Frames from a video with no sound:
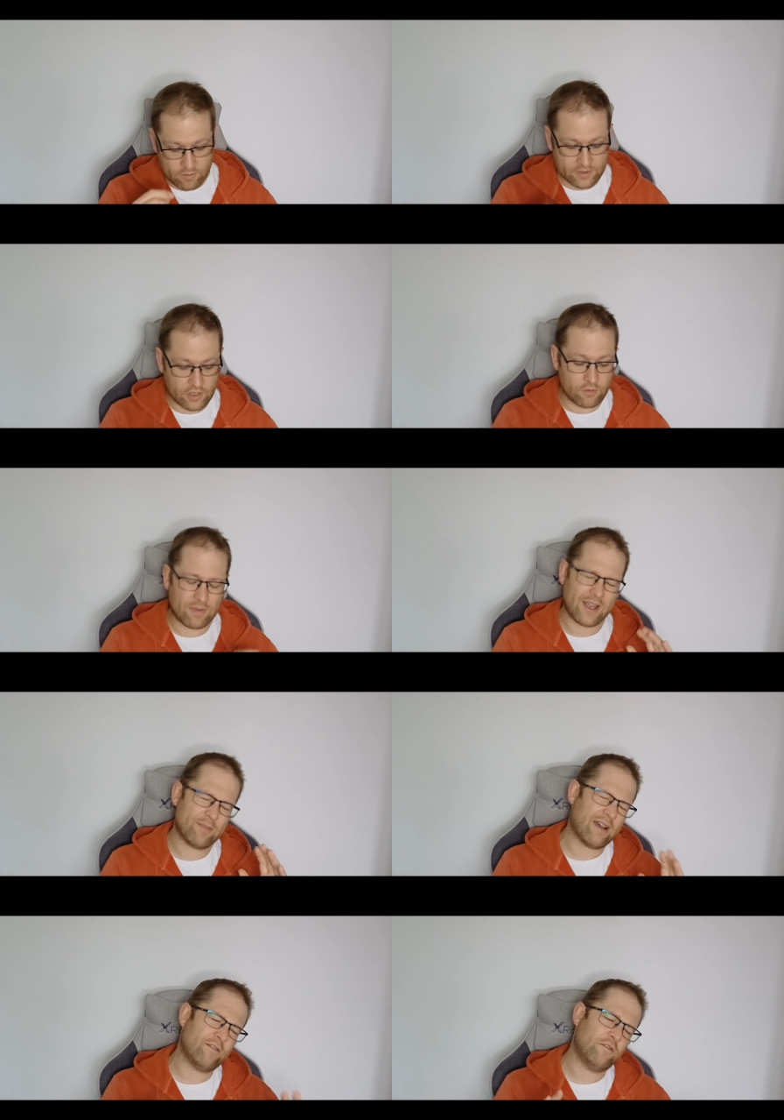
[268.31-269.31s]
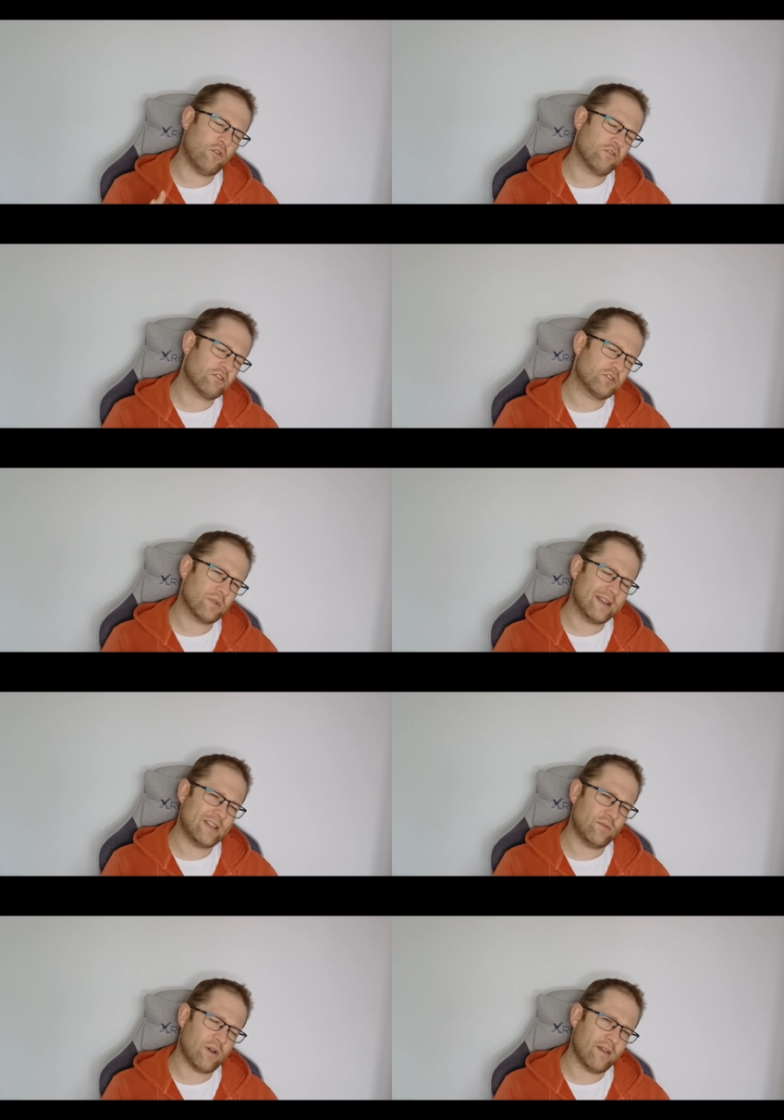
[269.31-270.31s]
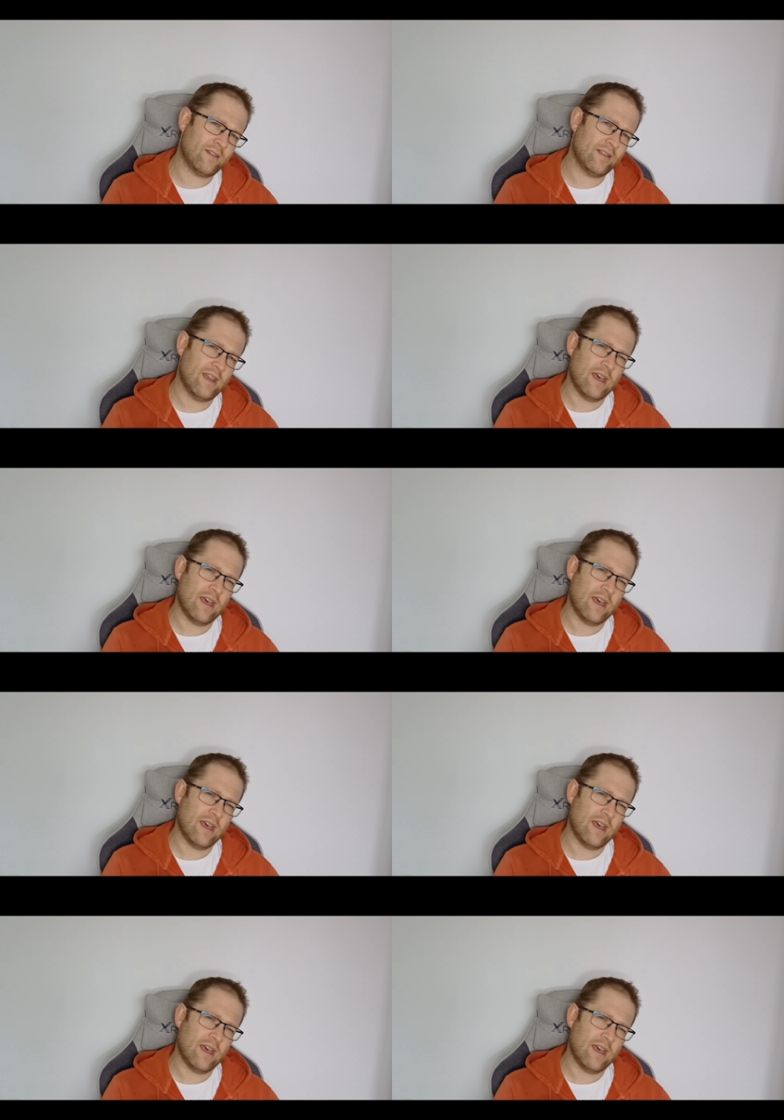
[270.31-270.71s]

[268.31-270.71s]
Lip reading: platoon being about 421,